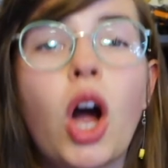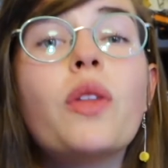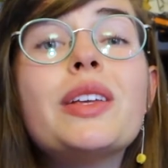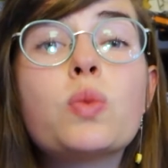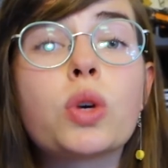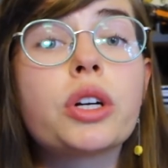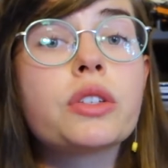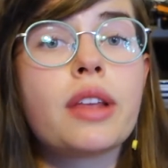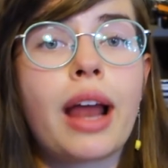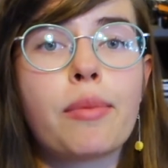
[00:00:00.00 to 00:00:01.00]
All these
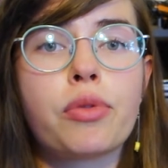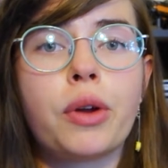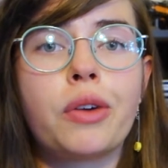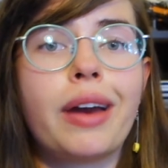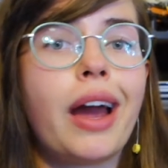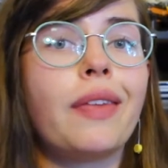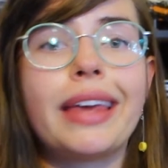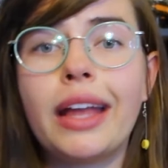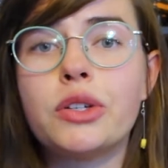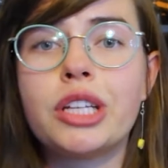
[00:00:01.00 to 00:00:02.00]
words that I'm throwing around, like
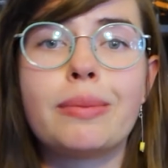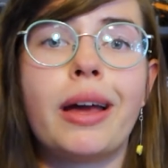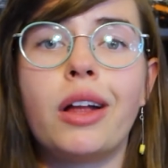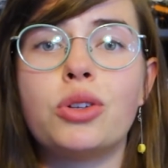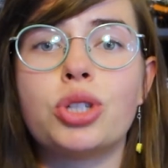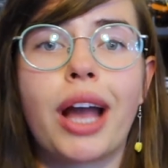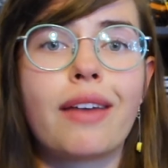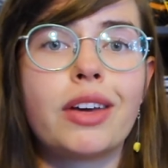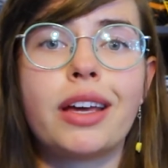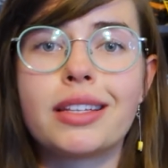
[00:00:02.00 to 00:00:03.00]
HTML,
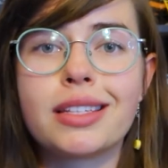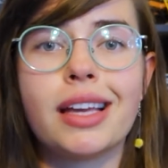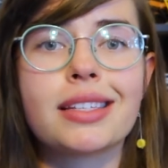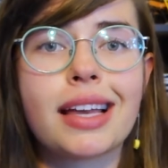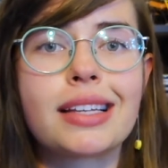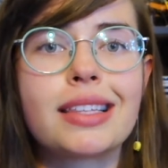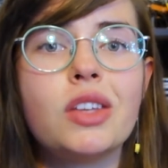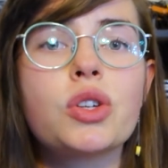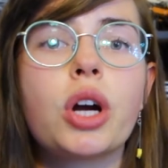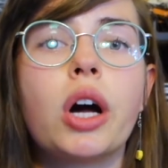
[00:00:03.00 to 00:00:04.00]
Java, CSS,
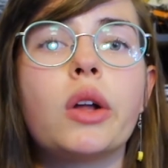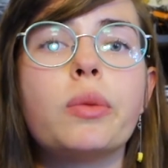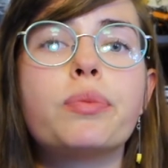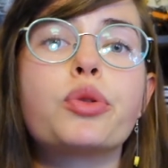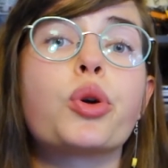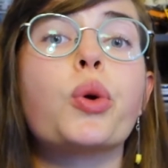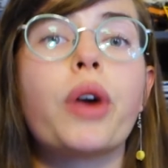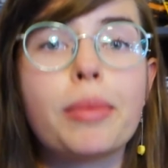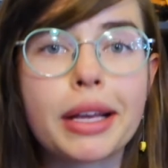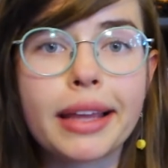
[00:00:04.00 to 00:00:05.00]
these are called
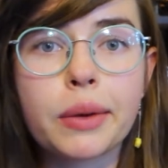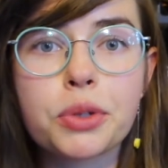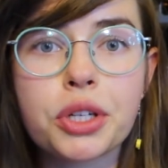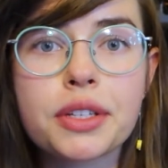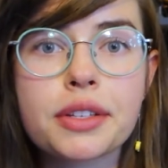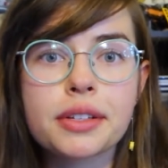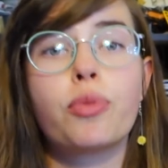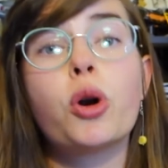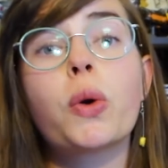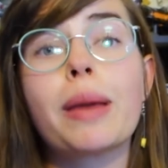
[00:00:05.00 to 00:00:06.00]
programming languages.
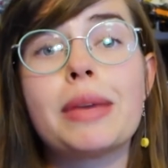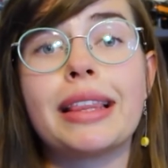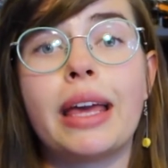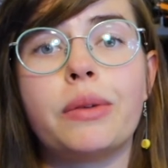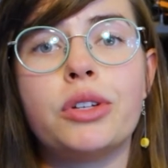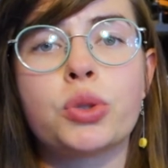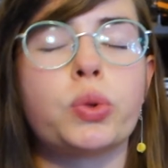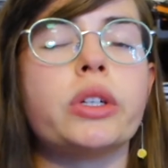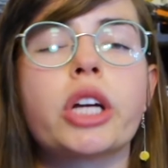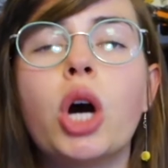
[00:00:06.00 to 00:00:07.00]
Programming language,
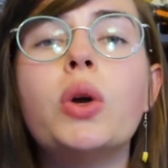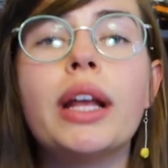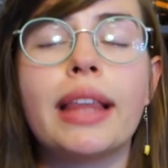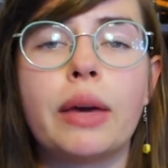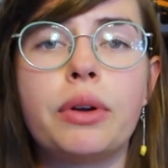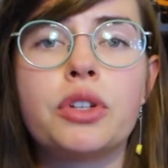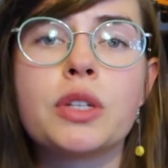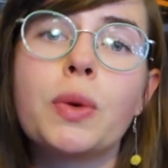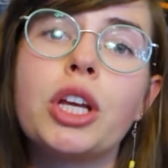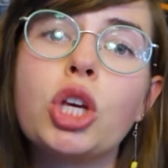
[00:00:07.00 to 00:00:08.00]
or a coding language,
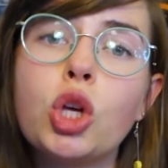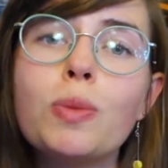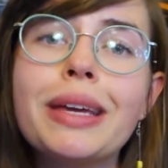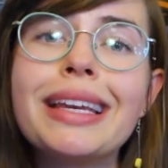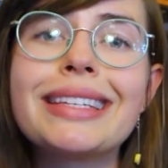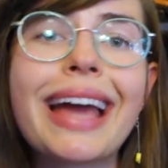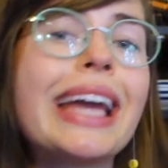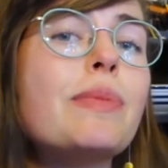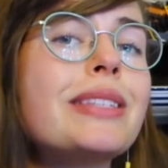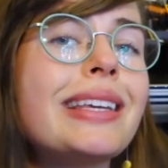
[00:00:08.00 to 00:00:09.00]
is what a human
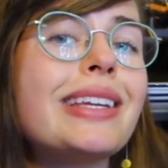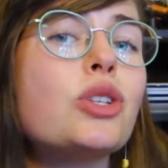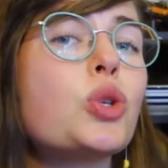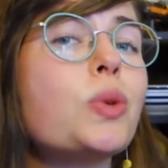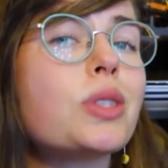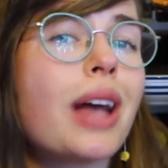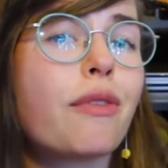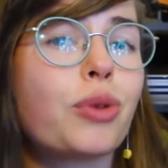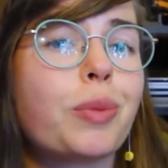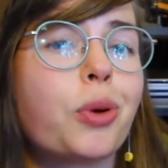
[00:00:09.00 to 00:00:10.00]
types into a
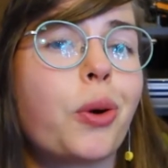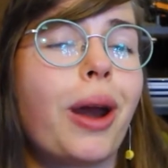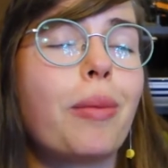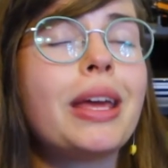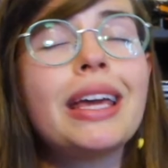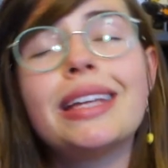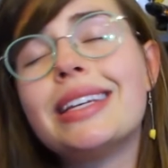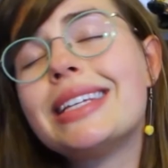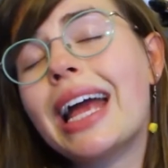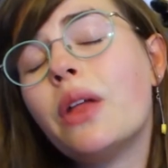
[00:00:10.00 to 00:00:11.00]
software program to
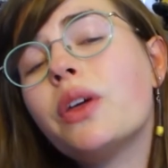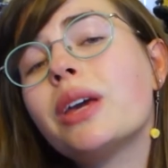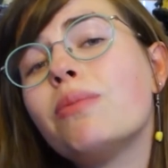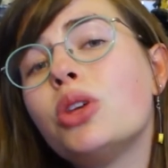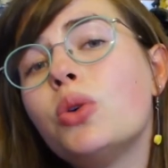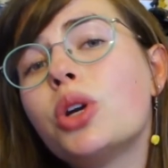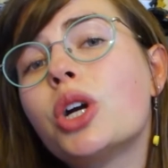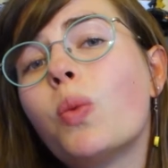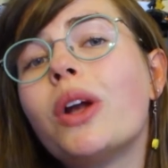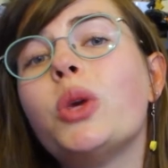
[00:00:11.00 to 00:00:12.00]
tell the
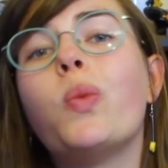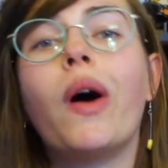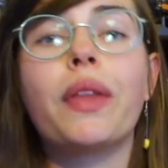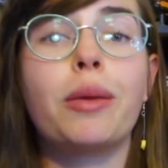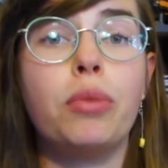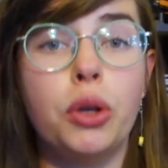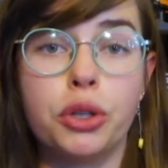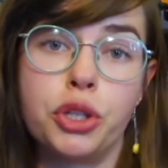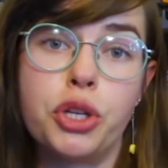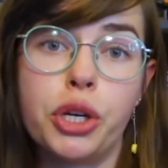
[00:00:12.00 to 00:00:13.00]
computer what you want the computer
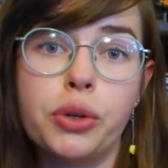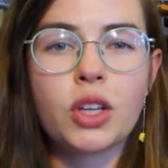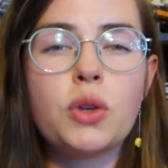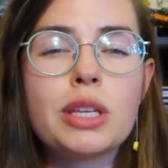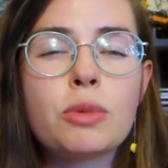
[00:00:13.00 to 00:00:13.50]
to do. You see,